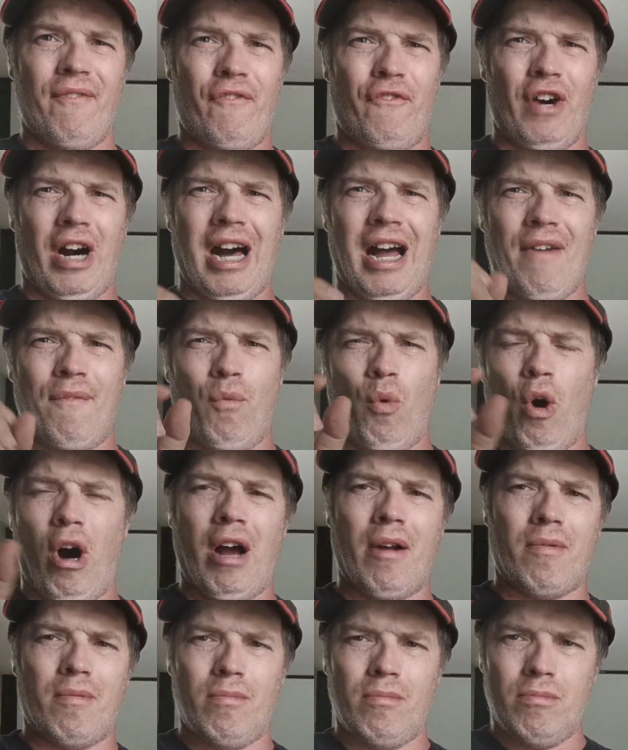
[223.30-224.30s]

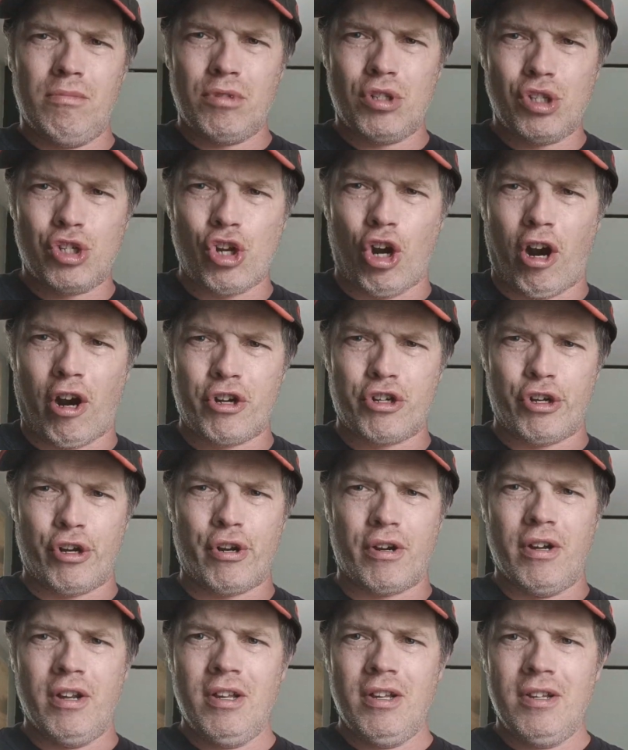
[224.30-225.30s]
5-watt charger,
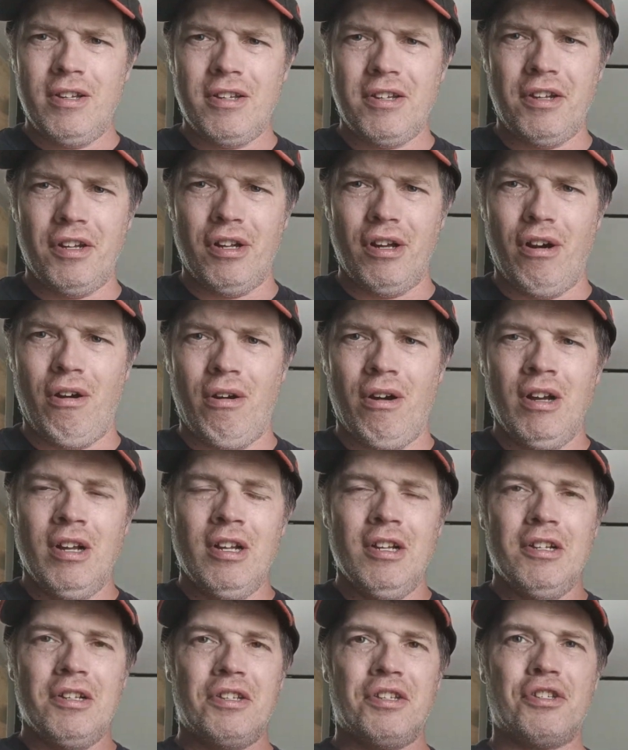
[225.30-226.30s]

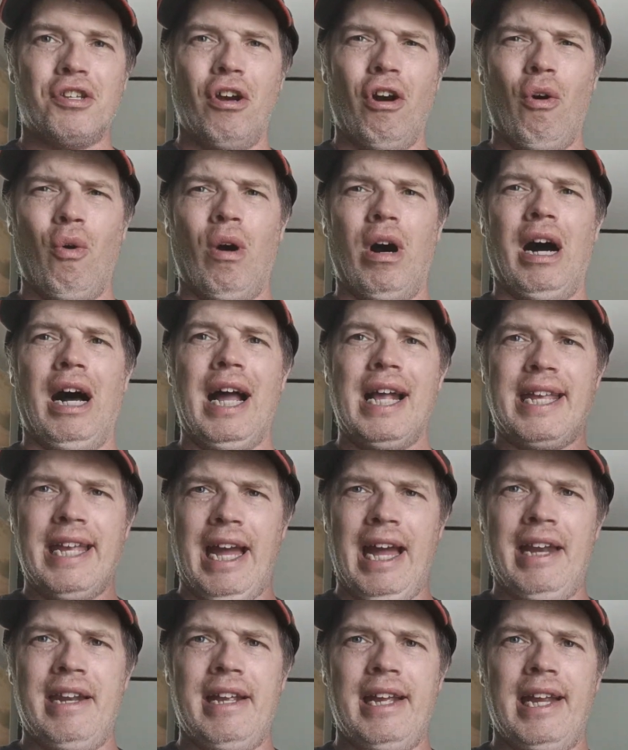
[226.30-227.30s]
So
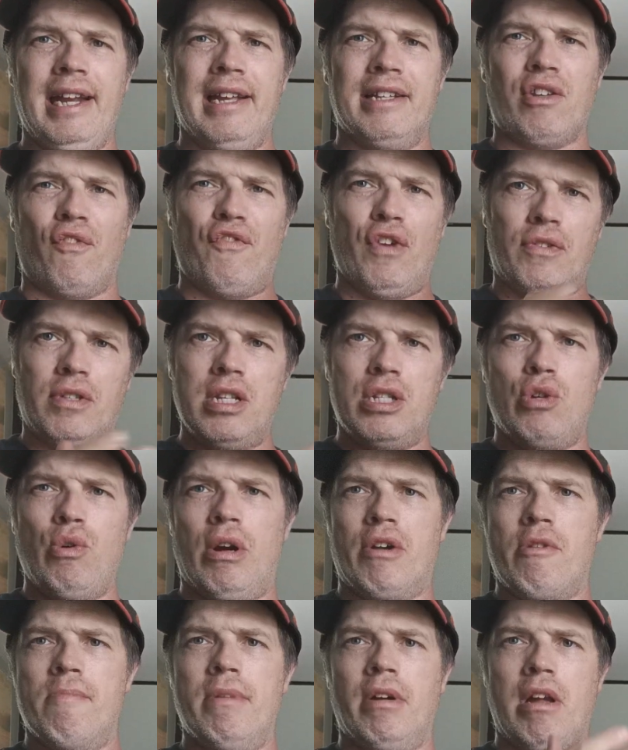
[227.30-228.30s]
again, it is a
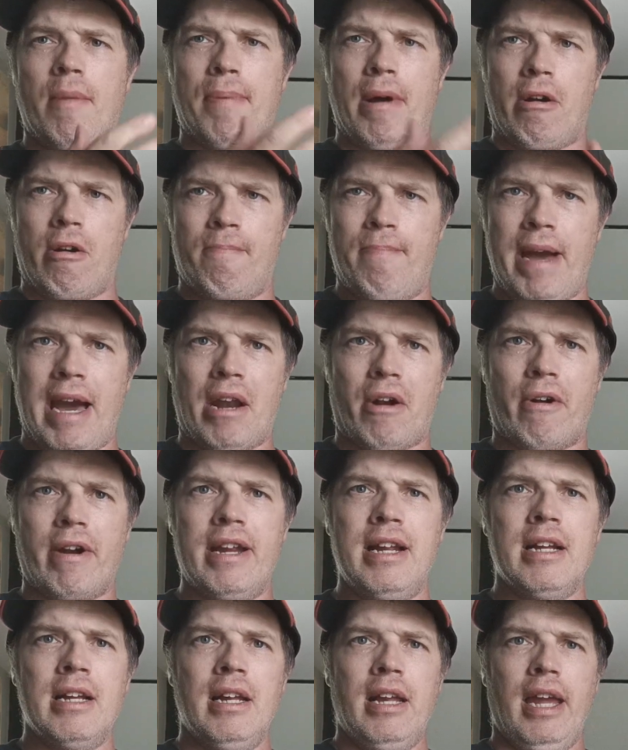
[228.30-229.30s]
5,200 milliamp hour
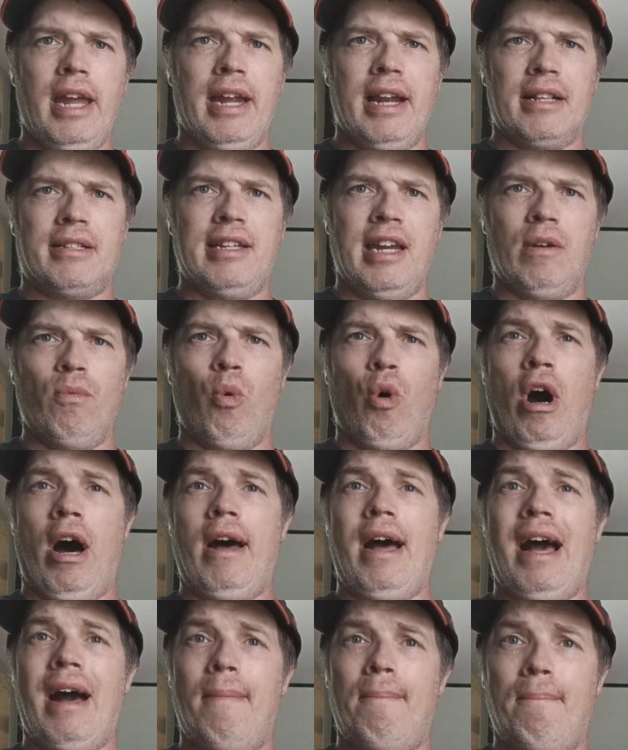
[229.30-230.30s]
battery and a
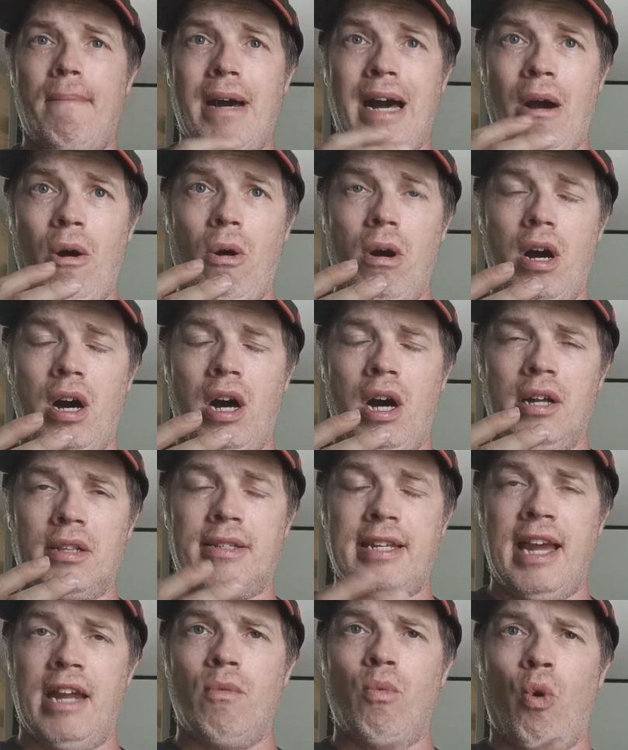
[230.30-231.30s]

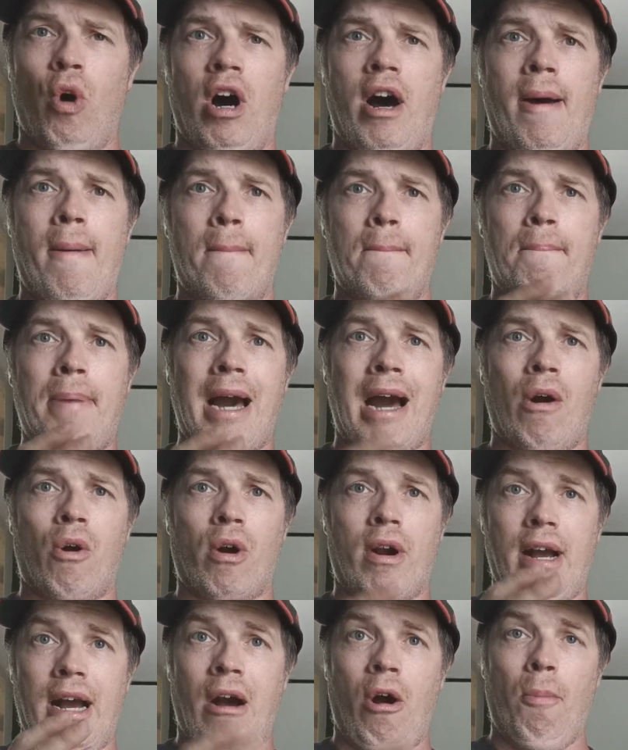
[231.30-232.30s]
10-watt
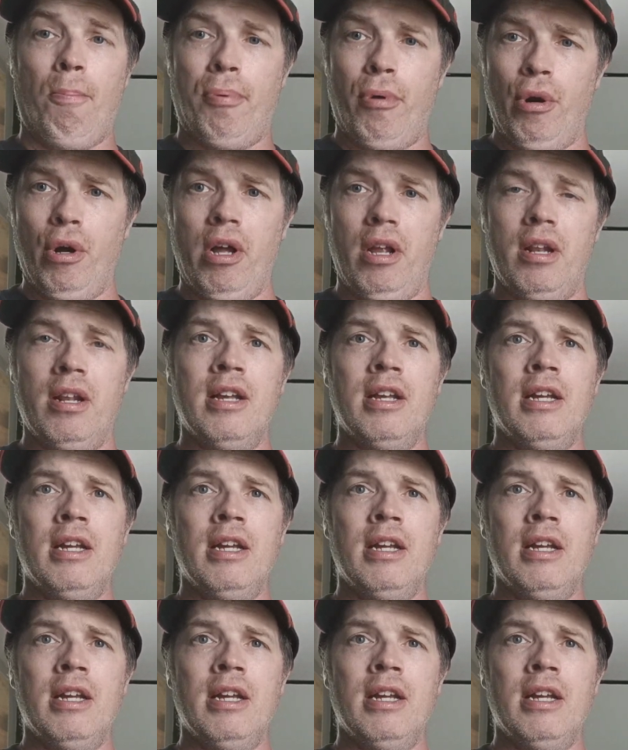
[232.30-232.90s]
power output.